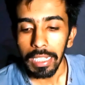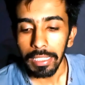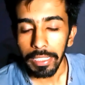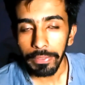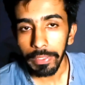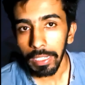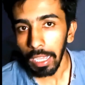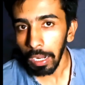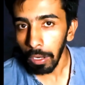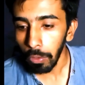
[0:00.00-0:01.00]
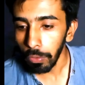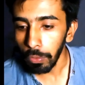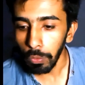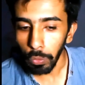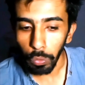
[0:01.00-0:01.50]
This will allow
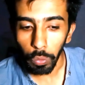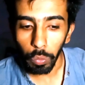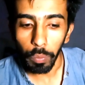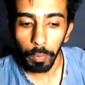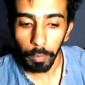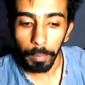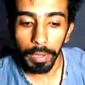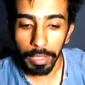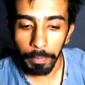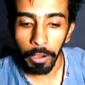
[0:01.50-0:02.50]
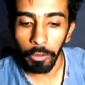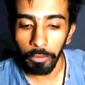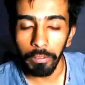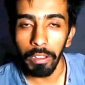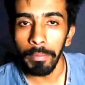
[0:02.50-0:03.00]
you to build
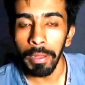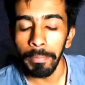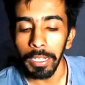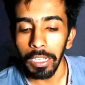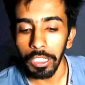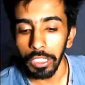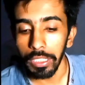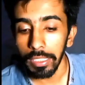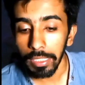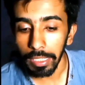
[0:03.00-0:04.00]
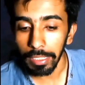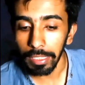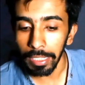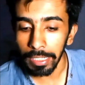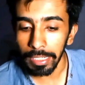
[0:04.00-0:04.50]
powerful web applications
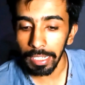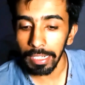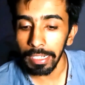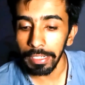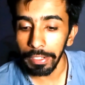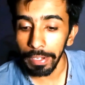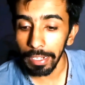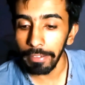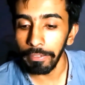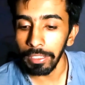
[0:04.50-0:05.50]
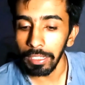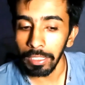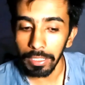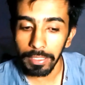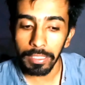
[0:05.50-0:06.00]
that can interact with
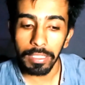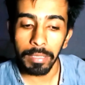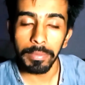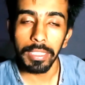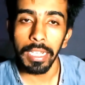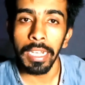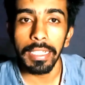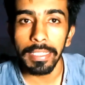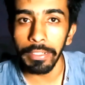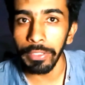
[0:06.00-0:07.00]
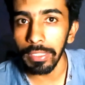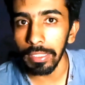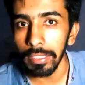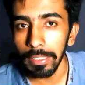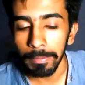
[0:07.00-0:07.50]
other systems and
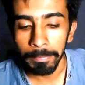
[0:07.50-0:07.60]
services.